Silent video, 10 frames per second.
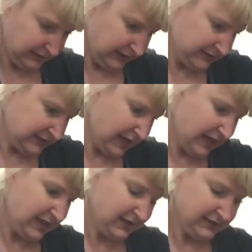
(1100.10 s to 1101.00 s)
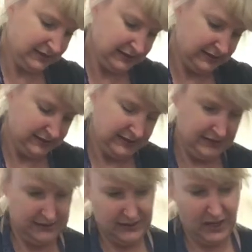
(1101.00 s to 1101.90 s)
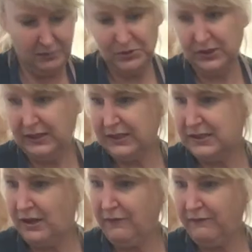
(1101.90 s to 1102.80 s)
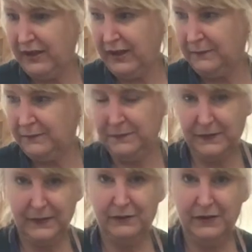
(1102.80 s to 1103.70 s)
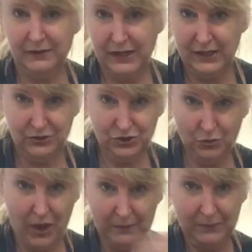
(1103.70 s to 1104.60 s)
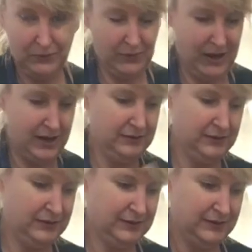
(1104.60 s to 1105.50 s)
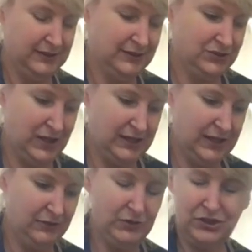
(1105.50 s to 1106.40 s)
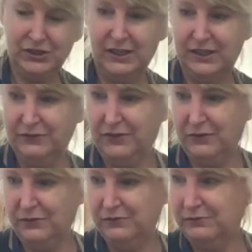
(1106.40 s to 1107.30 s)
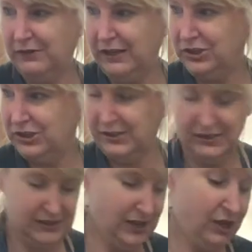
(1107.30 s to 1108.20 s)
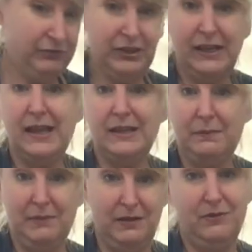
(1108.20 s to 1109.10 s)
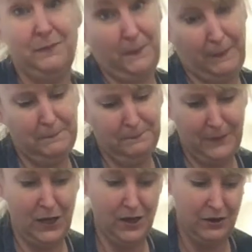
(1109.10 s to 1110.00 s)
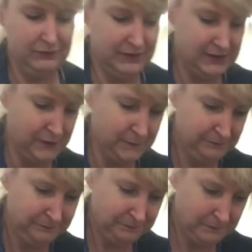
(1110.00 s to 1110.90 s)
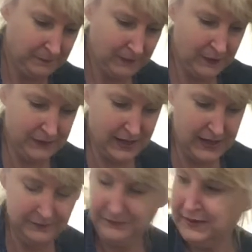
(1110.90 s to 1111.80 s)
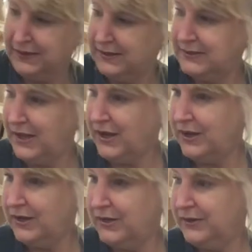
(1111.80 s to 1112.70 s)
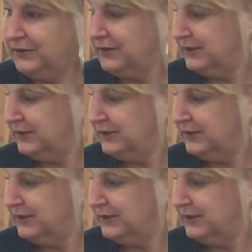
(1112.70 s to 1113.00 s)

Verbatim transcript: let's say a couple of the lids don't fit. Well, then you swap them around. Try to get which lid to fit which. Hopefully you end up even. Not always, though. Okay, so